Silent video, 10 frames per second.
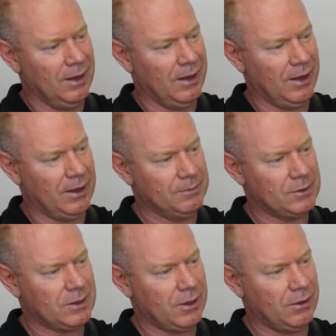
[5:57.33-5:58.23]

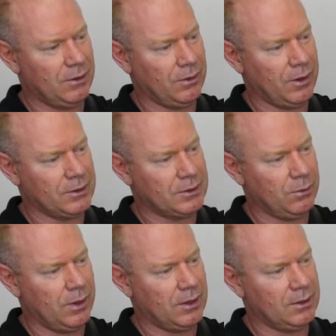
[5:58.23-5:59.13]
Alright, so
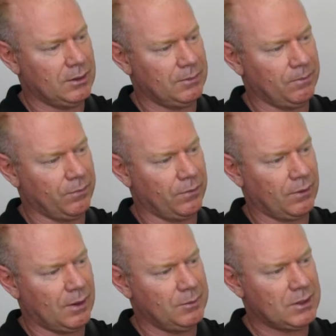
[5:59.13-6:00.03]

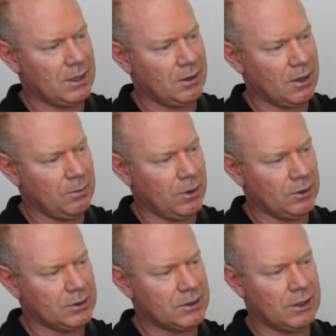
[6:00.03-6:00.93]
I'm just gonna keep mine
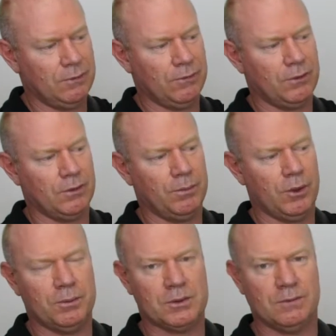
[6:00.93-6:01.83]
on C for the
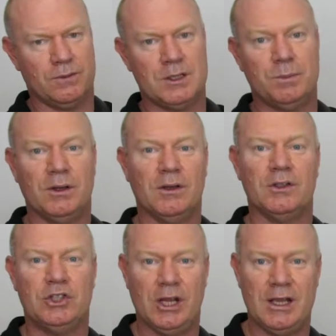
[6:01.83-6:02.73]
purpose of this,
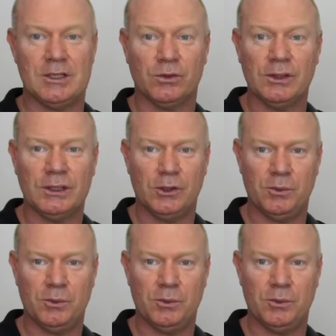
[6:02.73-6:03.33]
but G is a really good